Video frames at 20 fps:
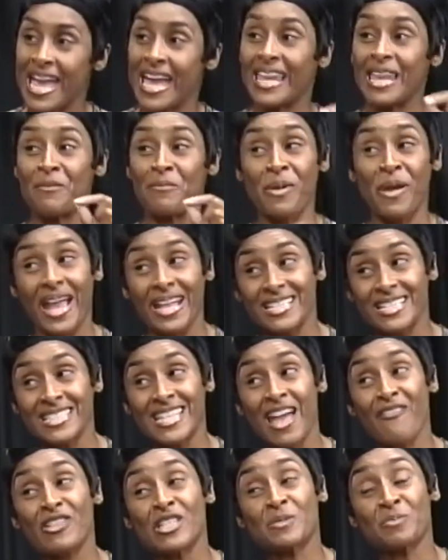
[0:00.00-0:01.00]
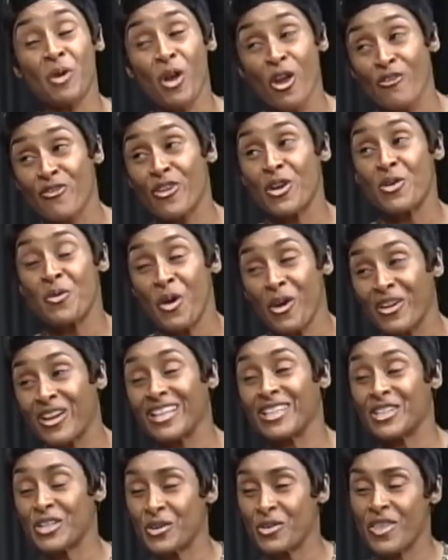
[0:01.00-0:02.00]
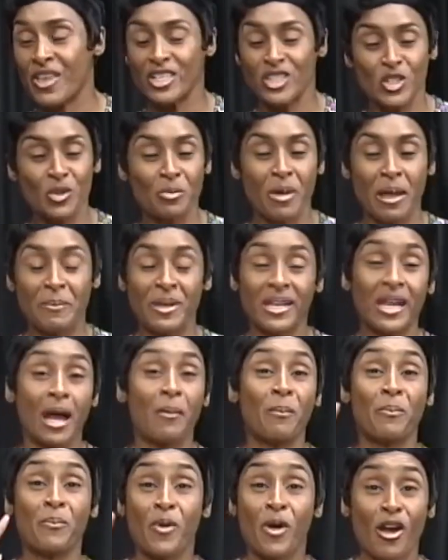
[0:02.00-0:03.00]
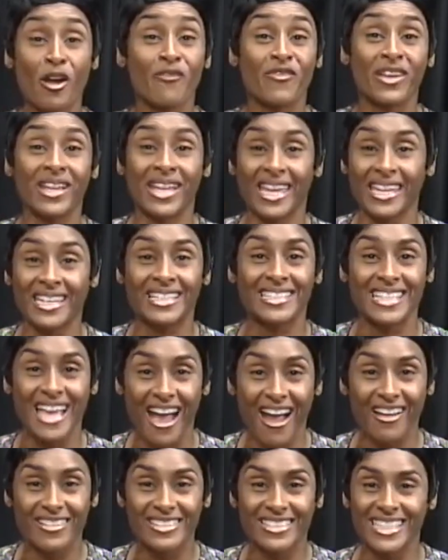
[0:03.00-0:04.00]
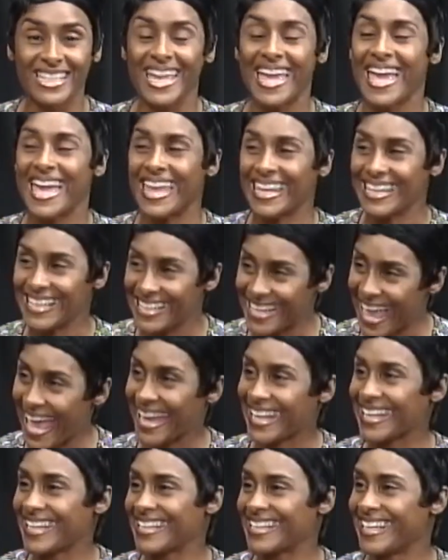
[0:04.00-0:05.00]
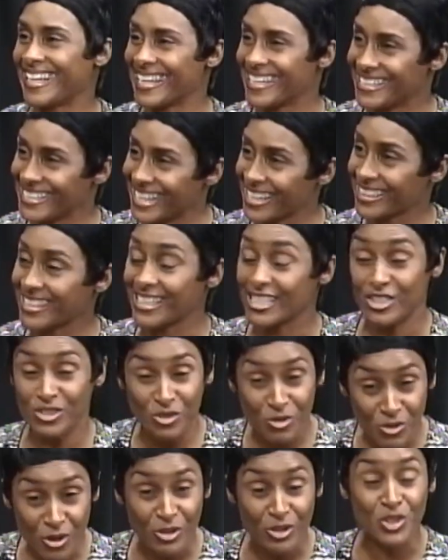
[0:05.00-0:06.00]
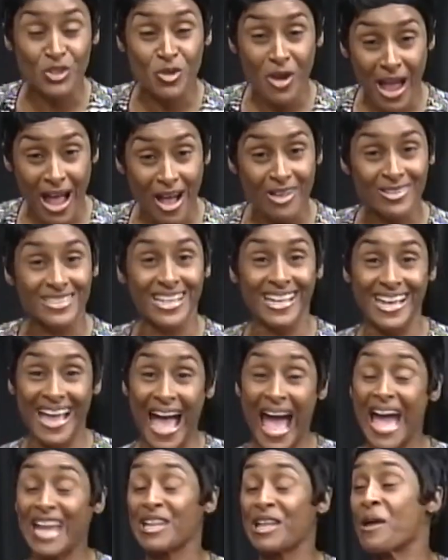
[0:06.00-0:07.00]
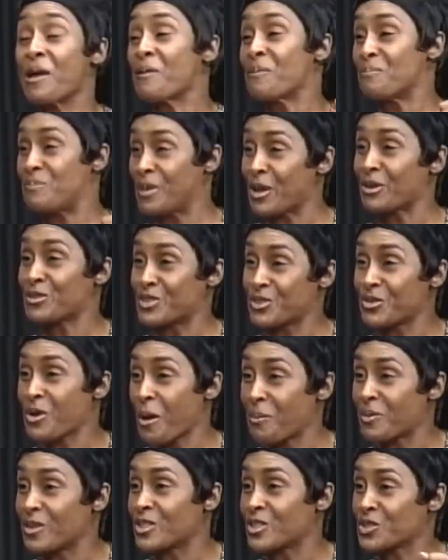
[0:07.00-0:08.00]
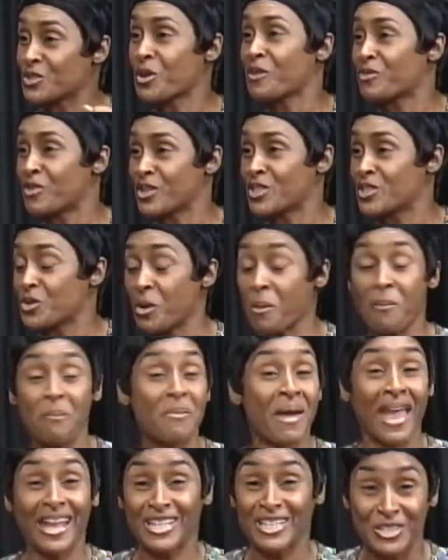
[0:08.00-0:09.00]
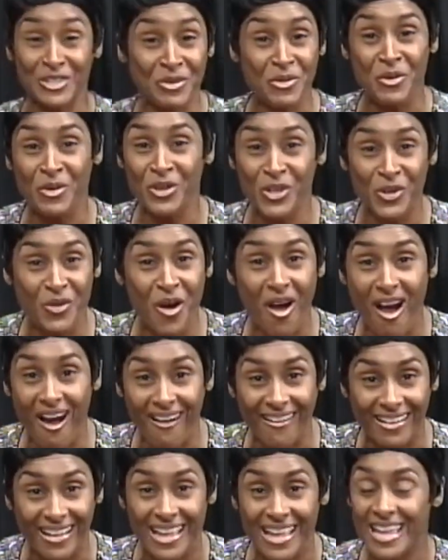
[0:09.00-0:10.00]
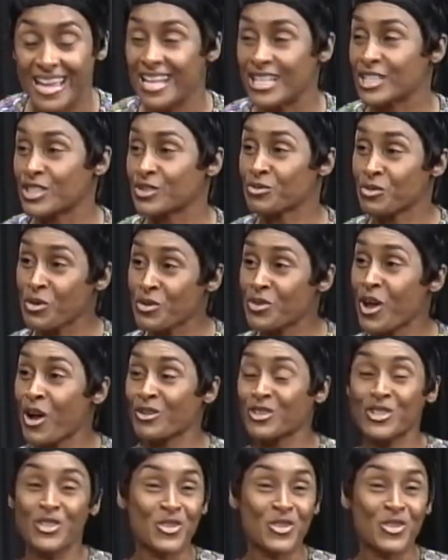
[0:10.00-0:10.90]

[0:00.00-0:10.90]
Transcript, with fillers: and that patience have its perfect work in you, that you may become perfect in entirety, lacking in nothing. It's through those trials that God builds you up and strengthens you and makes you who you are. it's through like those